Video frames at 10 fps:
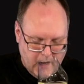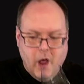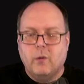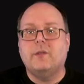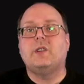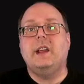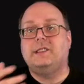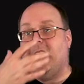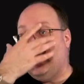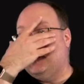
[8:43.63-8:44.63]
What I'm trying to
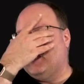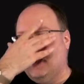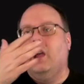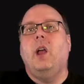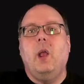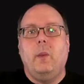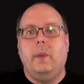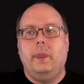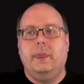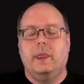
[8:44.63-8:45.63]
say is
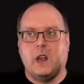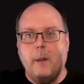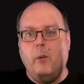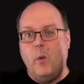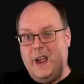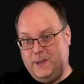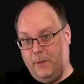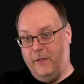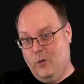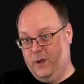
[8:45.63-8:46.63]
the couple wines
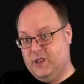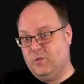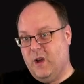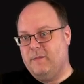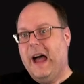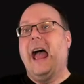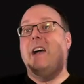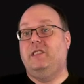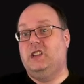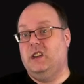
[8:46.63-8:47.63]
before this one, I
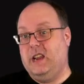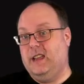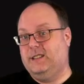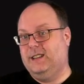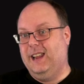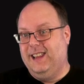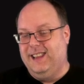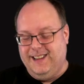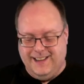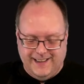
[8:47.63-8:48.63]
haven't done yet. All
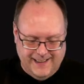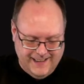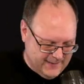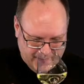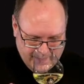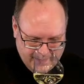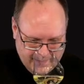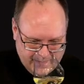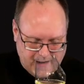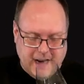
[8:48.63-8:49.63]

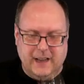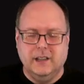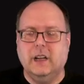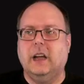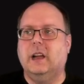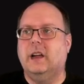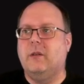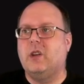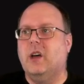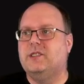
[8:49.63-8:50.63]
right, uh, I
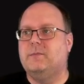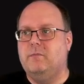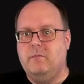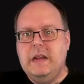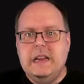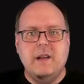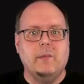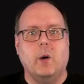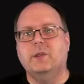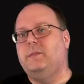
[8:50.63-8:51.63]
would call this medium,
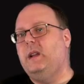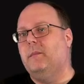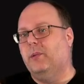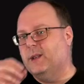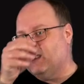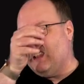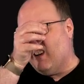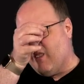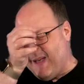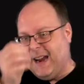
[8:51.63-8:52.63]
almost medium plus on the
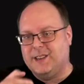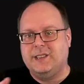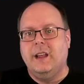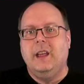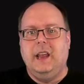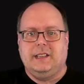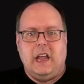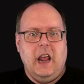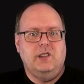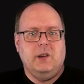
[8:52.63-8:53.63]
aromatics. It's
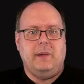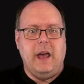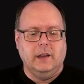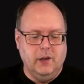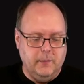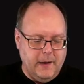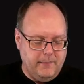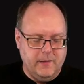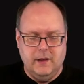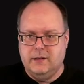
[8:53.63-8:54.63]
kind of jumping out a little bit.
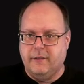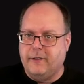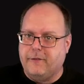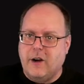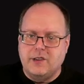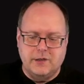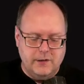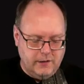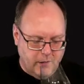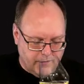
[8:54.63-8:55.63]
They're refreshed,
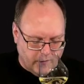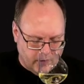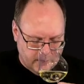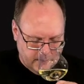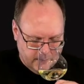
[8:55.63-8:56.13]
youthful.